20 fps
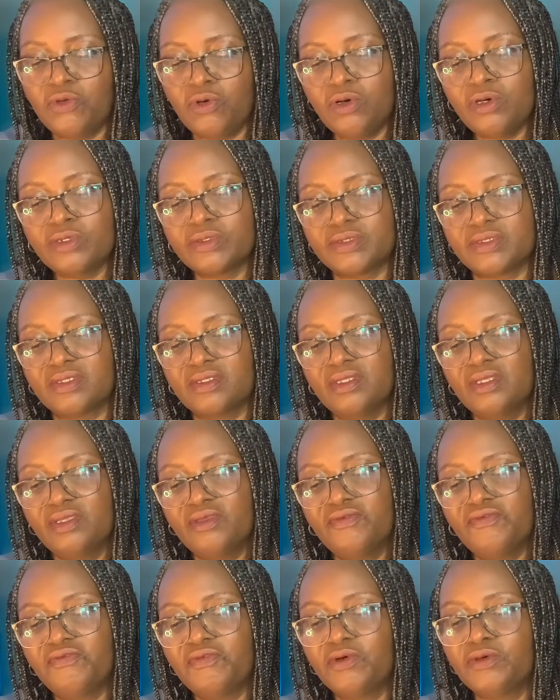course,
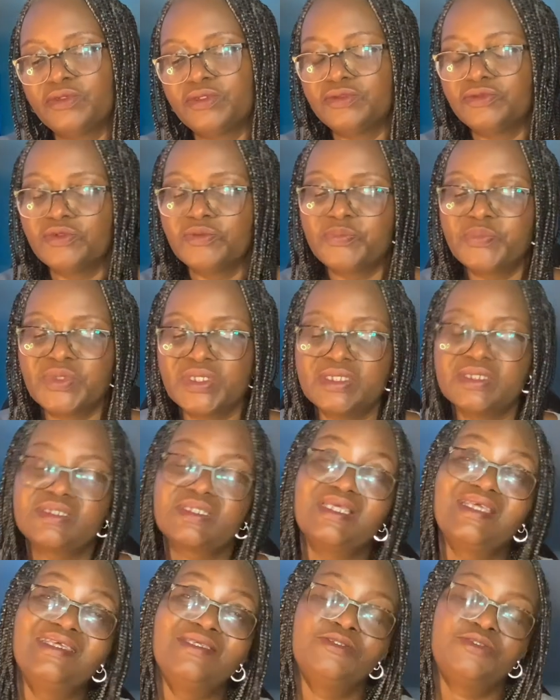for Europeans'
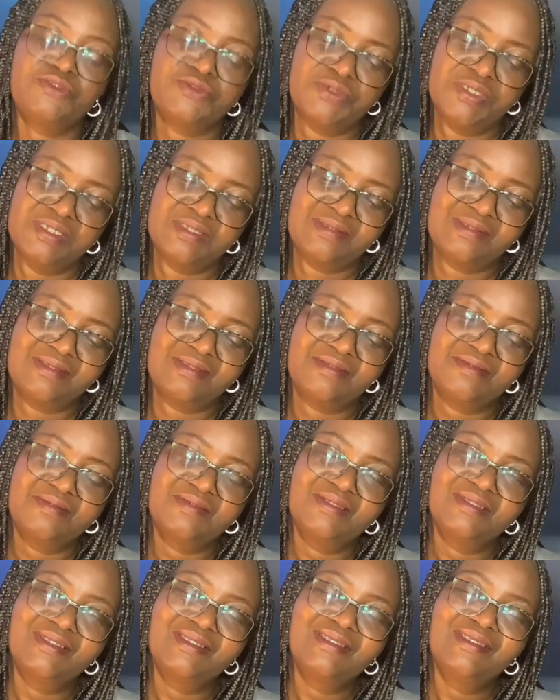interest.
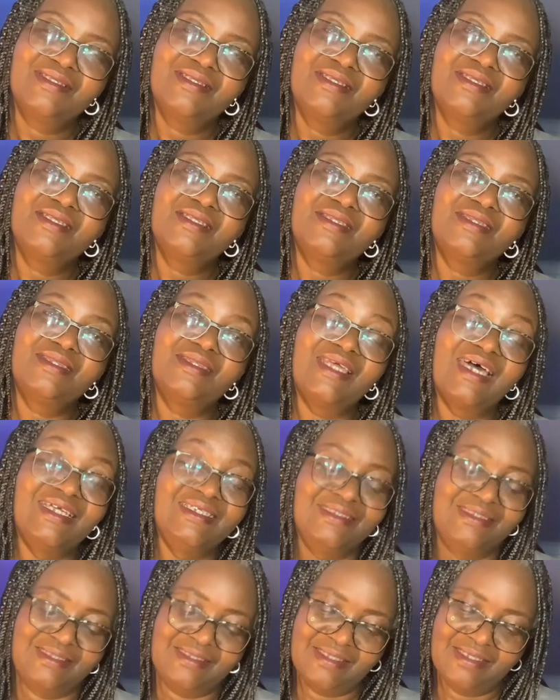
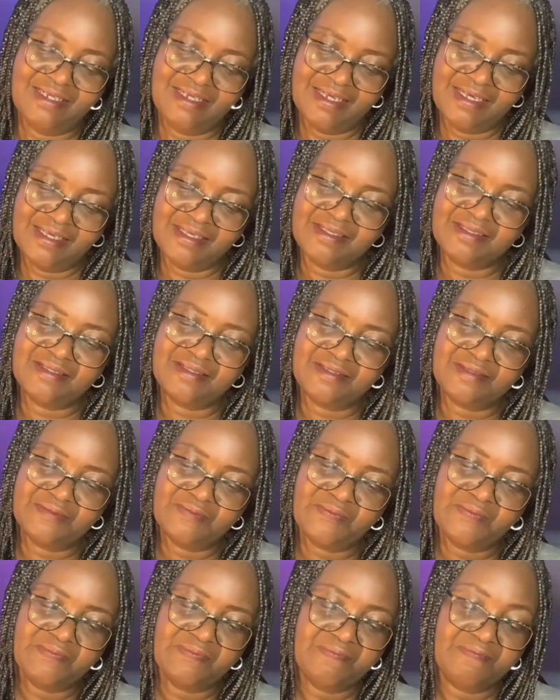19 likes.
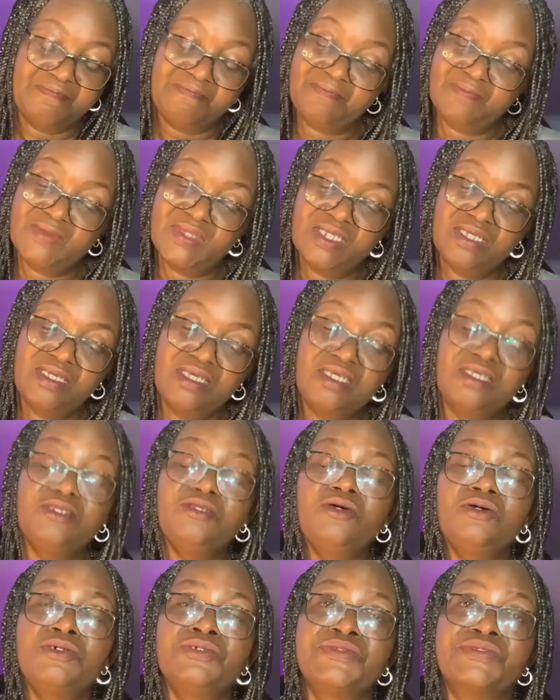He
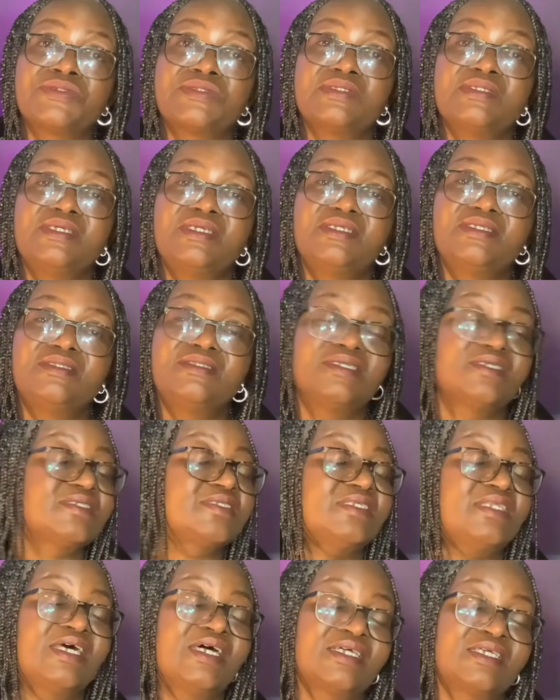knows,
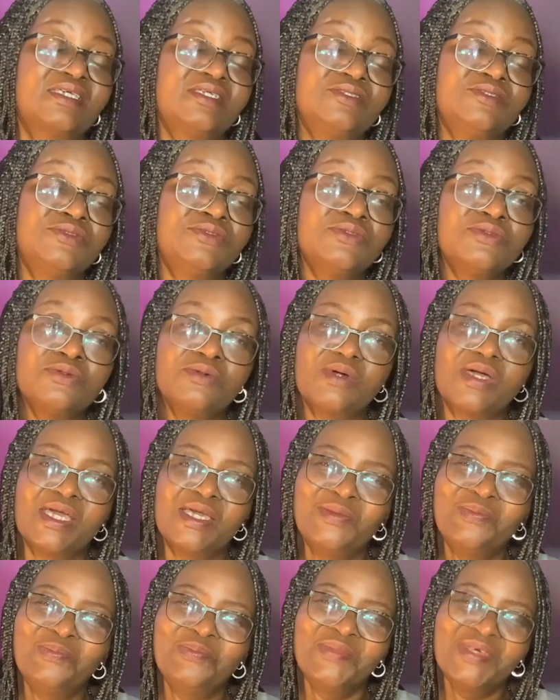just like you
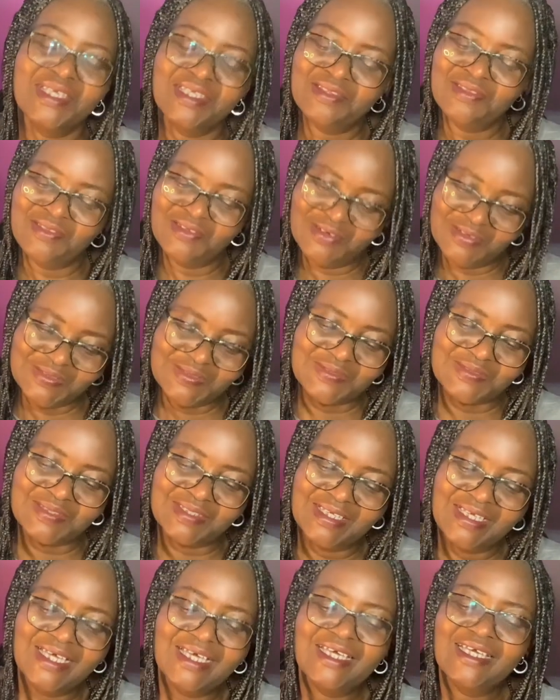and me knows,
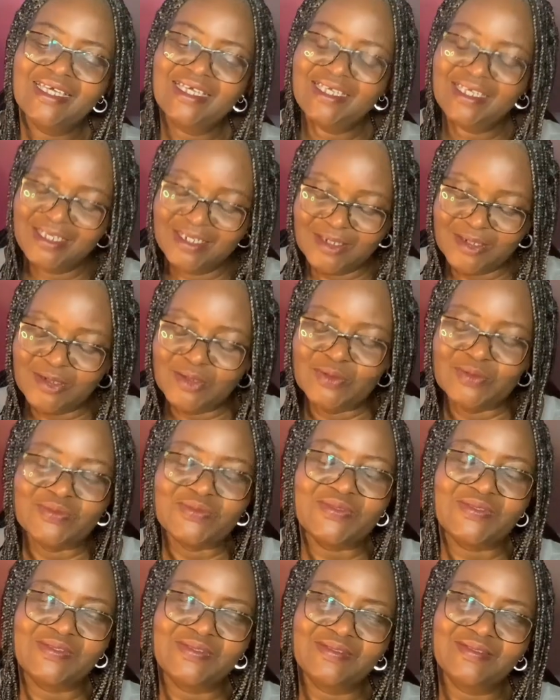he
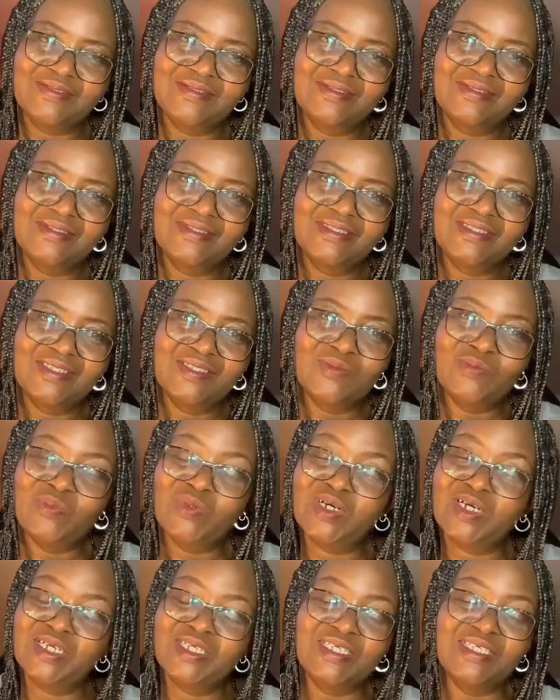knows.
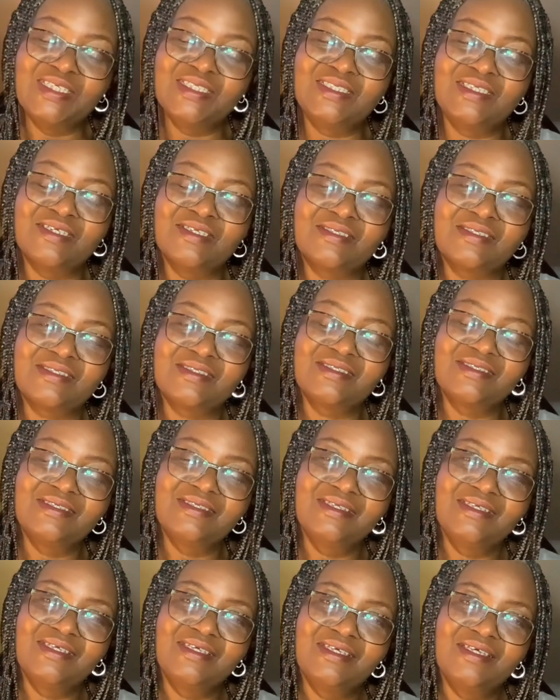But he just
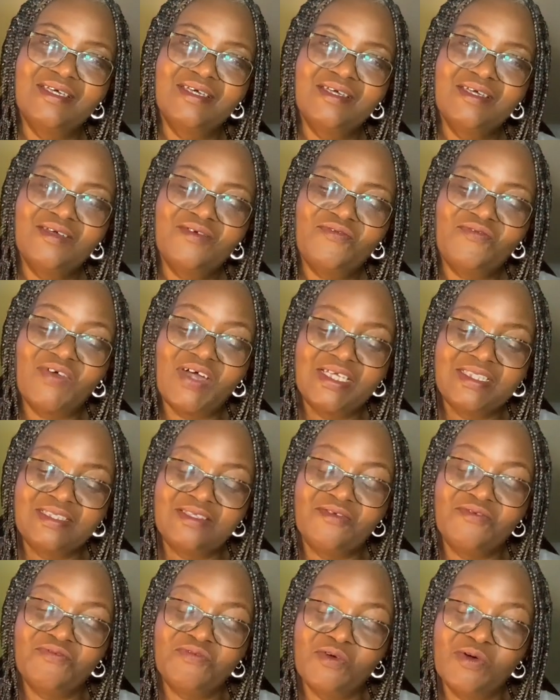
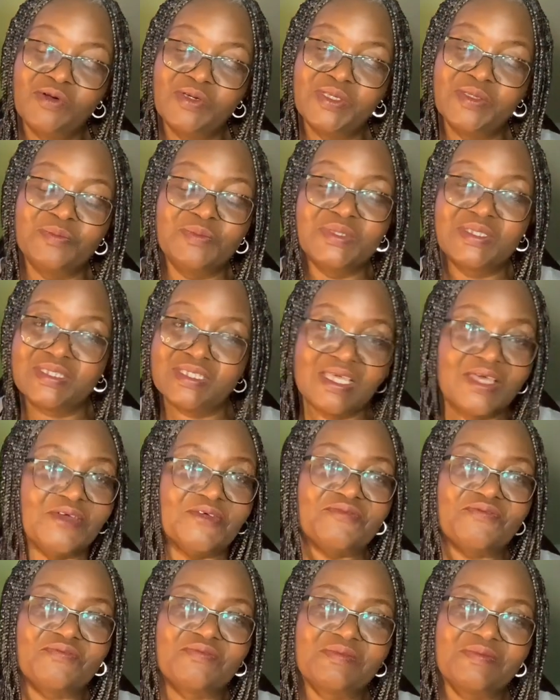fighting for himself,